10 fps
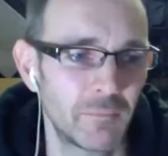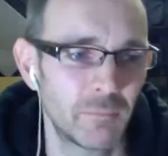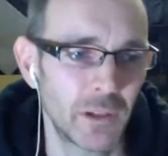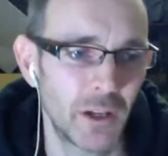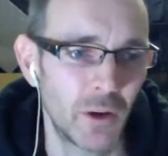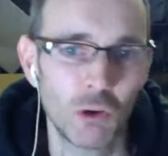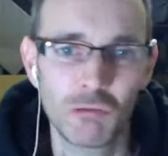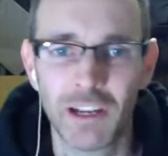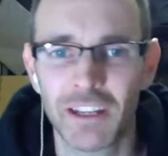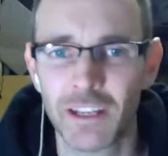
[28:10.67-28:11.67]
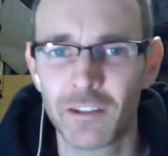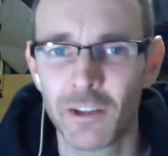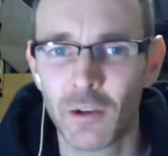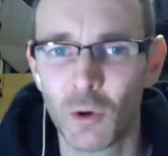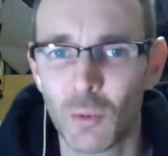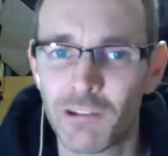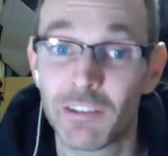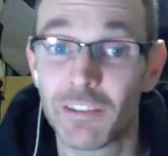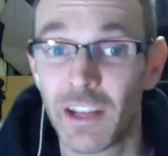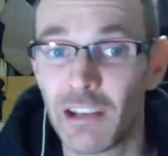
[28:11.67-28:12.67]
you know, already in you, or whether
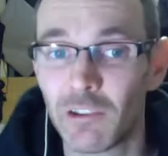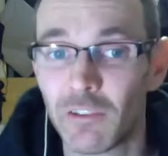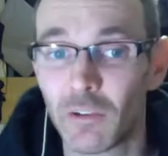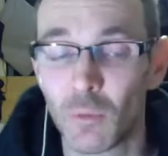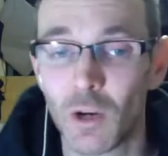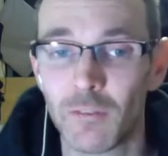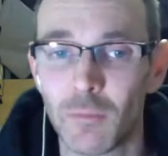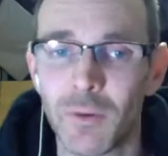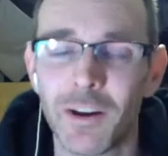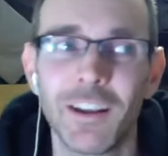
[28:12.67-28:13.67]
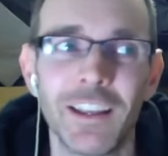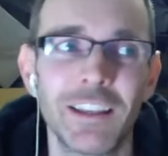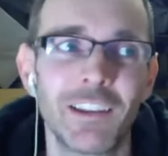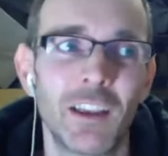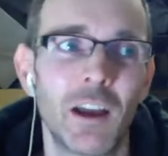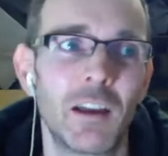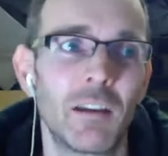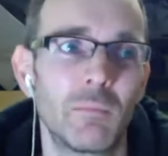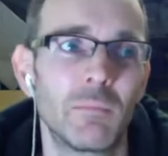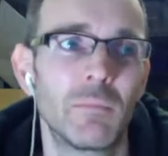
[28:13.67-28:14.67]
it's inherited or whatever. But
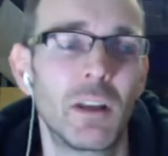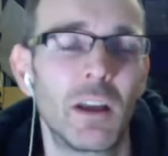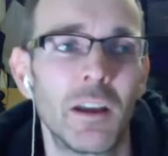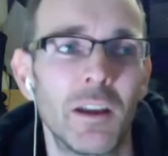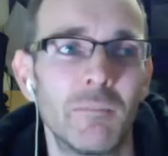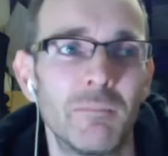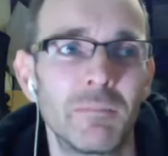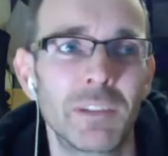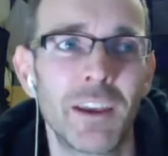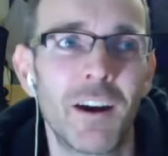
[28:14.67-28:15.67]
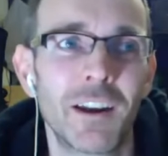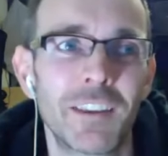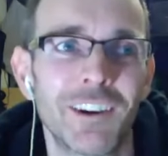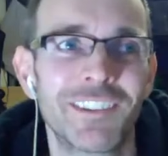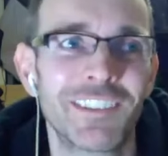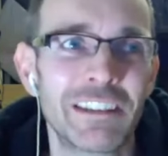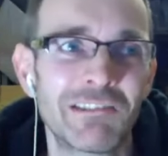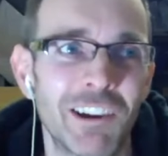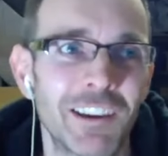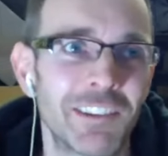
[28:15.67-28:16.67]
um, yeah, I, I see
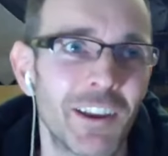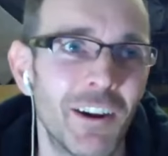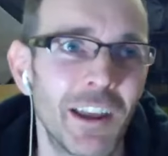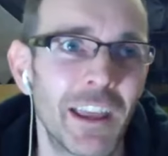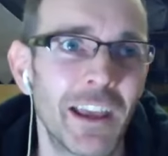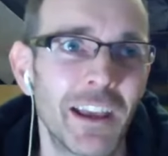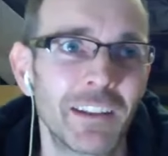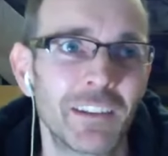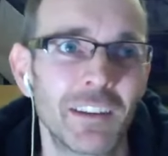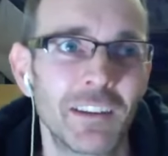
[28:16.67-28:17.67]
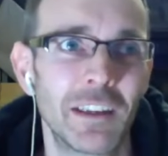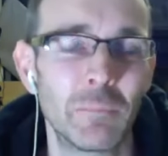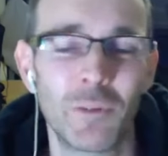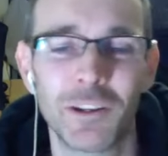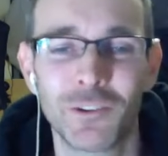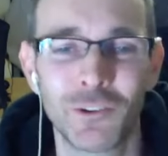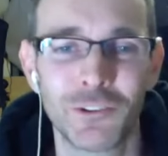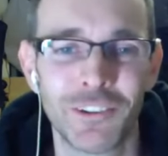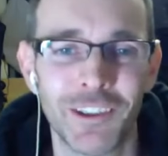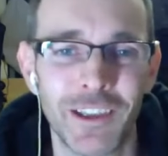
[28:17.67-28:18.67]
traits that I had in my
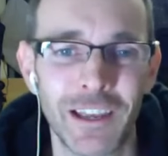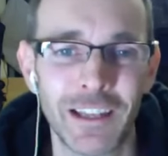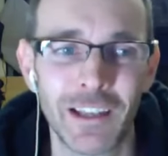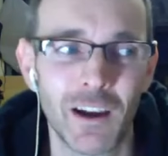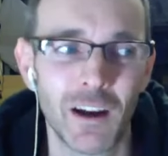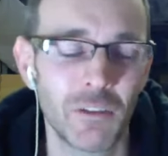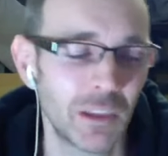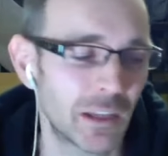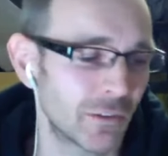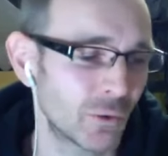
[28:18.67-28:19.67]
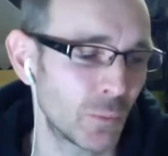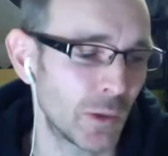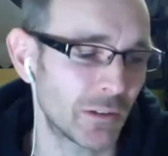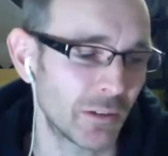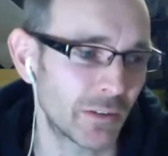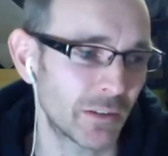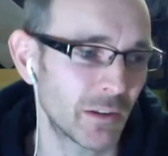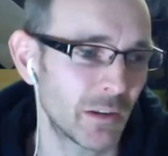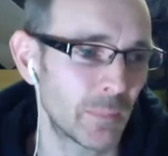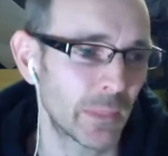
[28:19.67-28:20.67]
daughter, and it, I think it's all about just
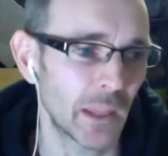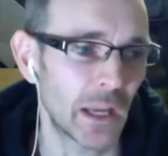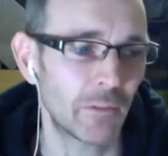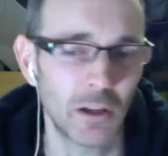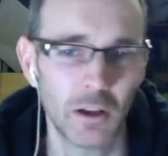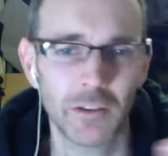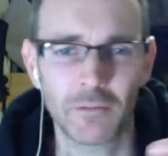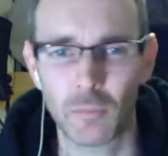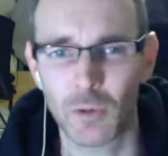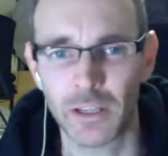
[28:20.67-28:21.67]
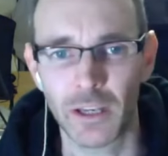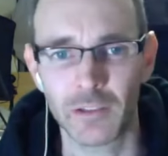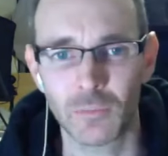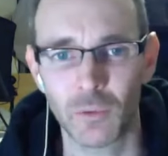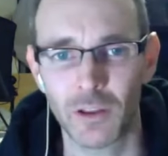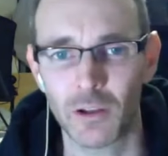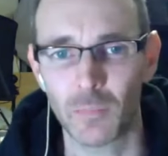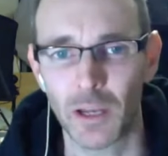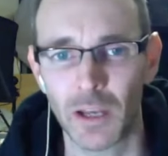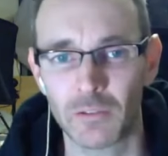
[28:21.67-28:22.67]
having lines of communication with her
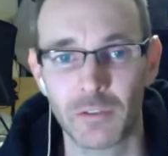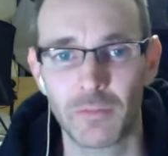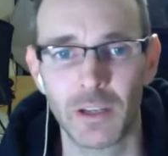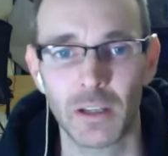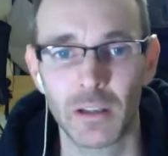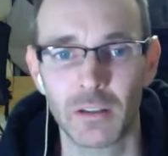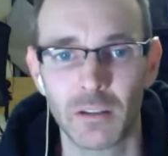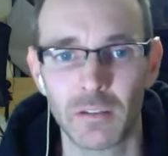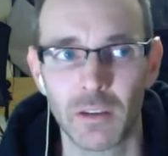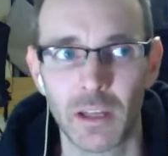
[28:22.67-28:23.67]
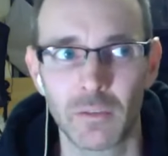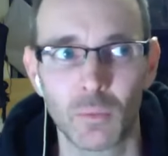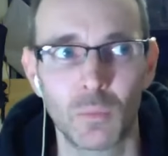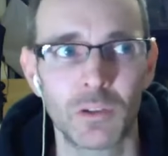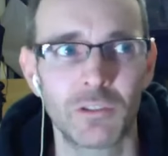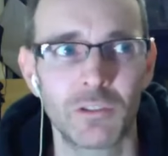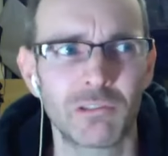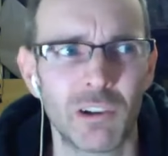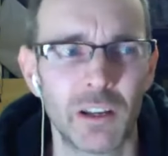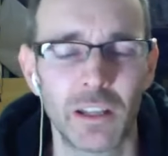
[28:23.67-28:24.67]
about how she's feeling. So that's what we just
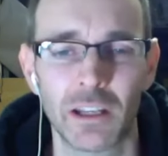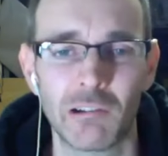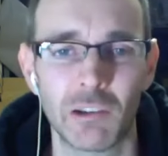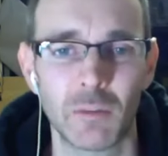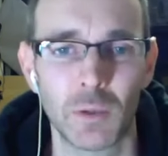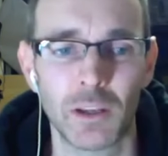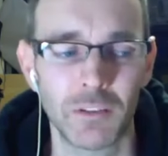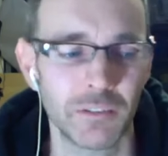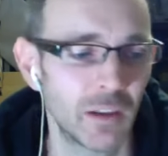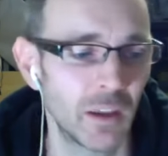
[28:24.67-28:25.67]
try and encourage, because